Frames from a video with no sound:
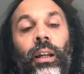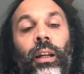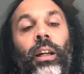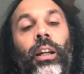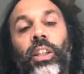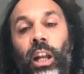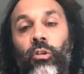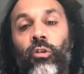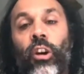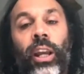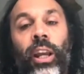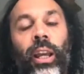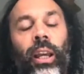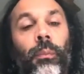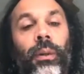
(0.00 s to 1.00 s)
Sandra
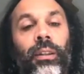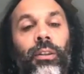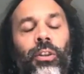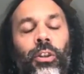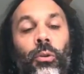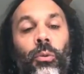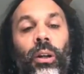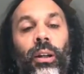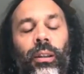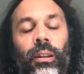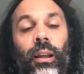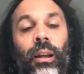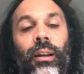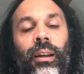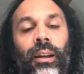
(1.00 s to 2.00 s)
Ingerman to
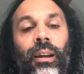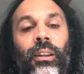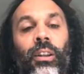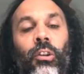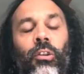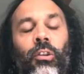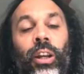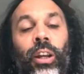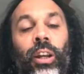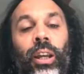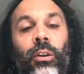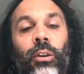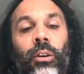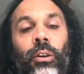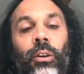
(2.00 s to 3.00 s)
a degree,
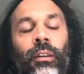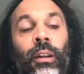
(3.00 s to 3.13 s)
who's a